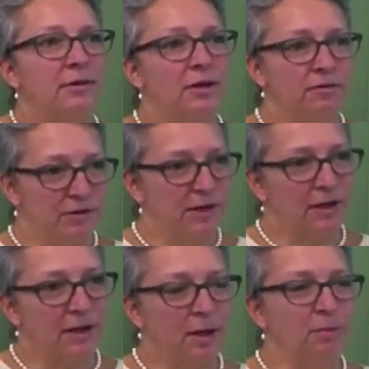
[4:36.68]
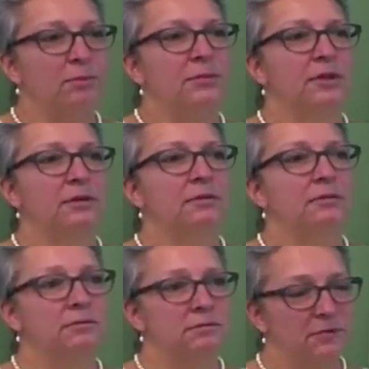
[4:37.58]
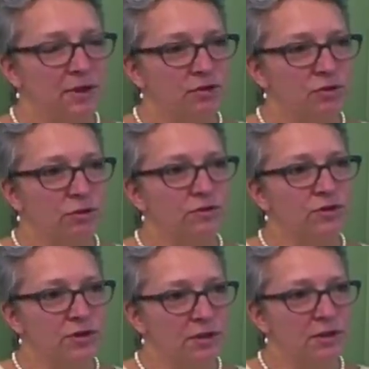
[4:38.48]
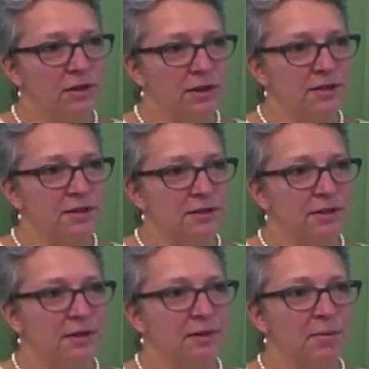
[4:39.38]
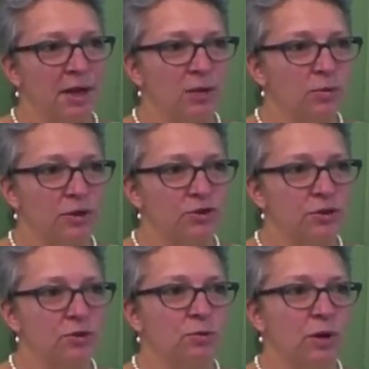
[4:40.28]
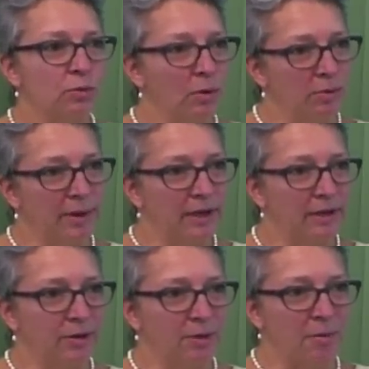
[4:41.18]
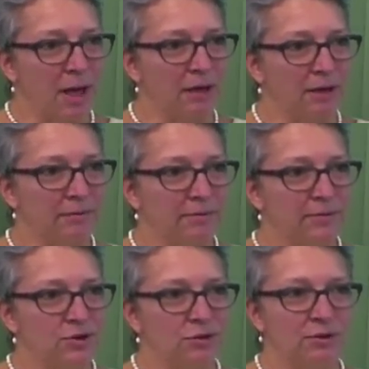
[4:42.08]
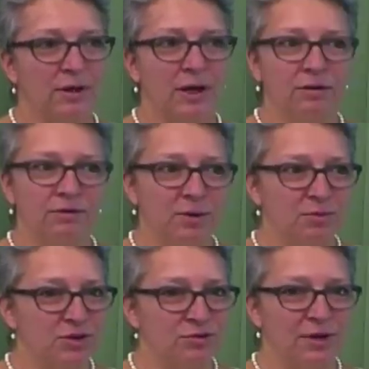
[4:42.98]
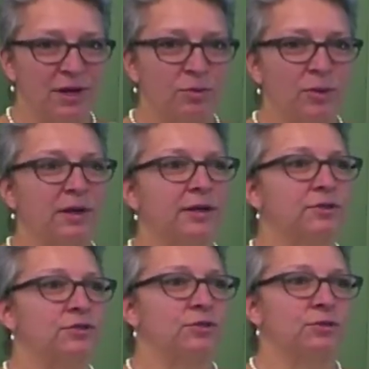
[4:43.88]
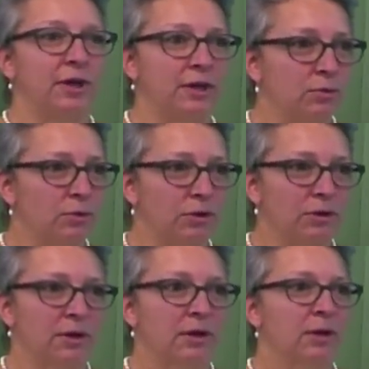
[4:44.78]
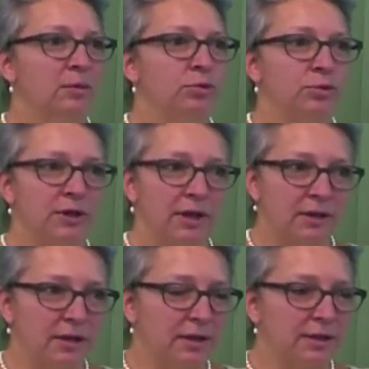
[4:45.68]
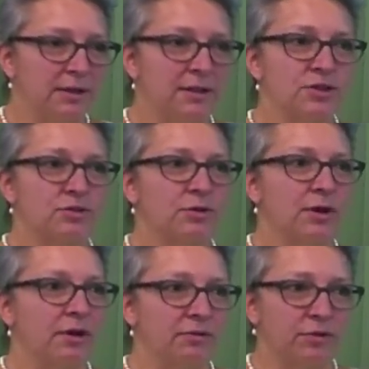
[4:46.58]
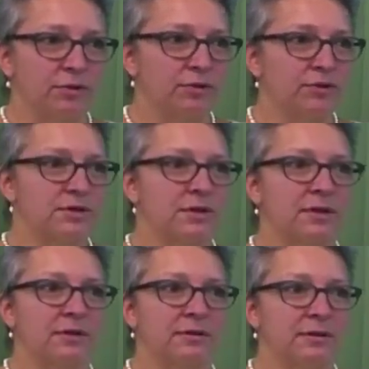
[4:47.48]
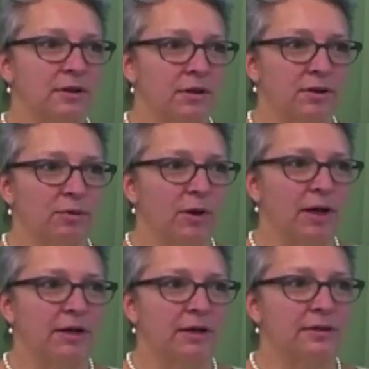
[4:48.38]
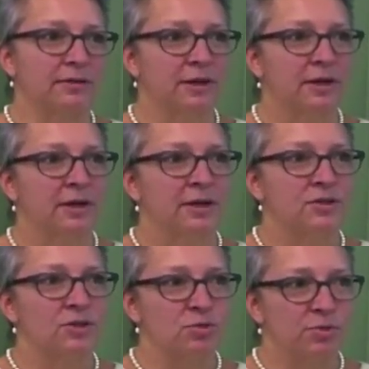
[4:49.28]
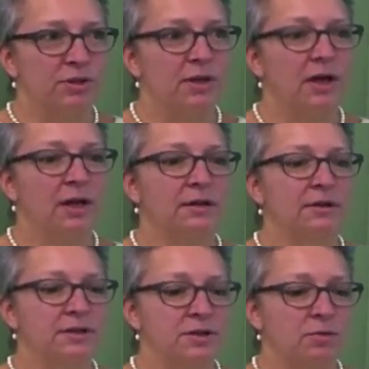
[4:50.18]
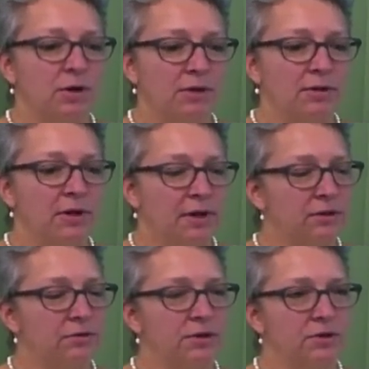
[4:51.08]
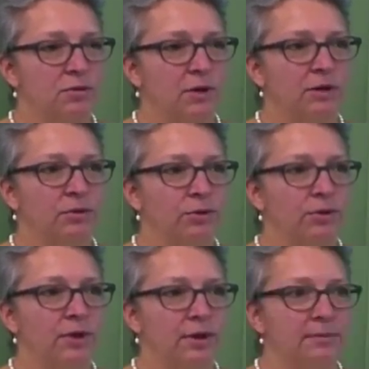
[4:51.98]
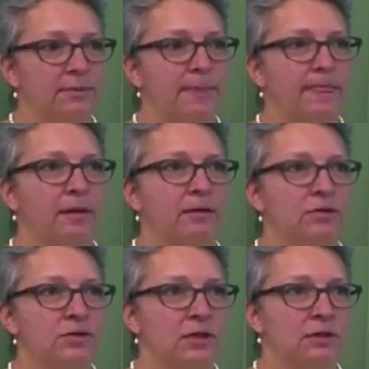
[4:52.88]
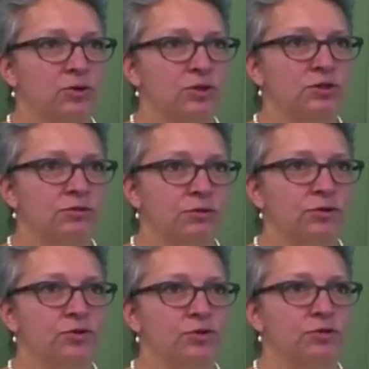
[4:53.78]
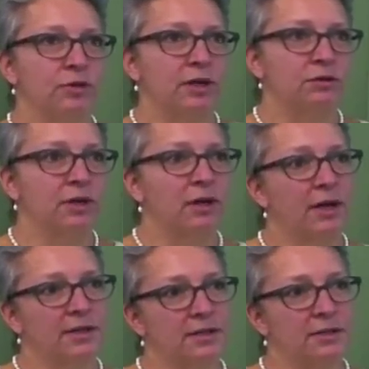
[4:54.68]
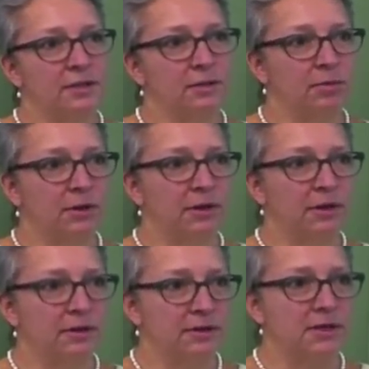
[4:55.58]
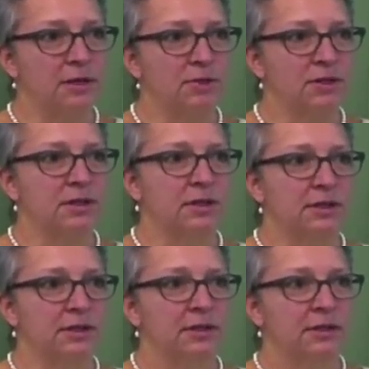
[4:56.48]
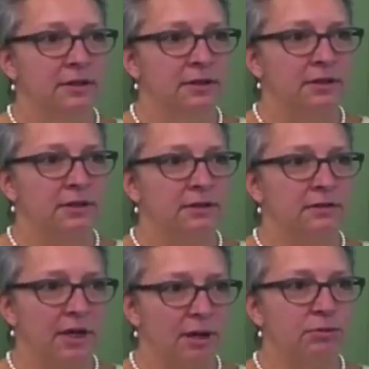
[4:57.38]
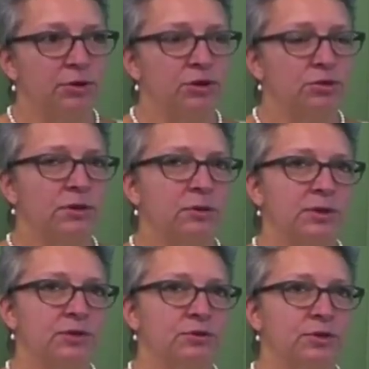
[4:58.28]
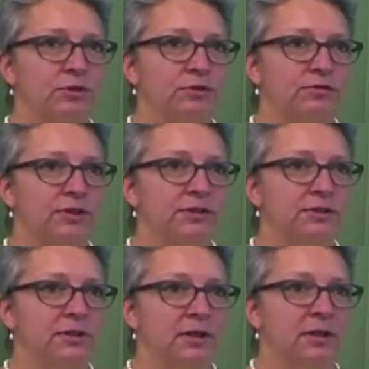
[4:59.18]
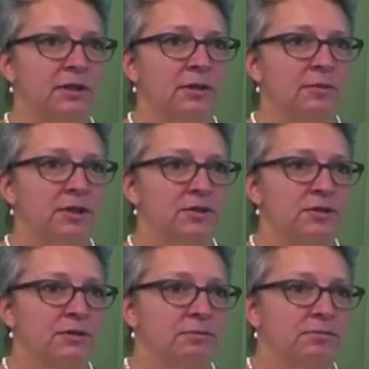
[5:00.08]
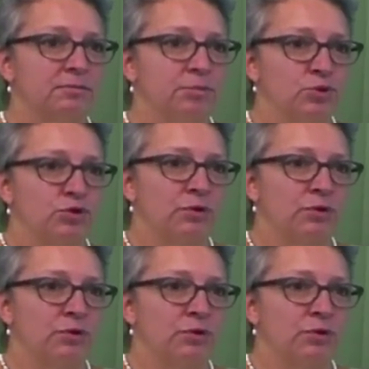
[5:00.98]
if they come, then they sort of sit and listen, and the main question is, when will we get our money? So none of them is really willing to do any work, put in any ideas or efforts, and they're only waiting, and so it's pretty hard. And that's why I think EDRIC is quite a good thing, because I was introduced to EDRIC last year by Ellen Summerside in Cambridge when I went to the conference, because it puts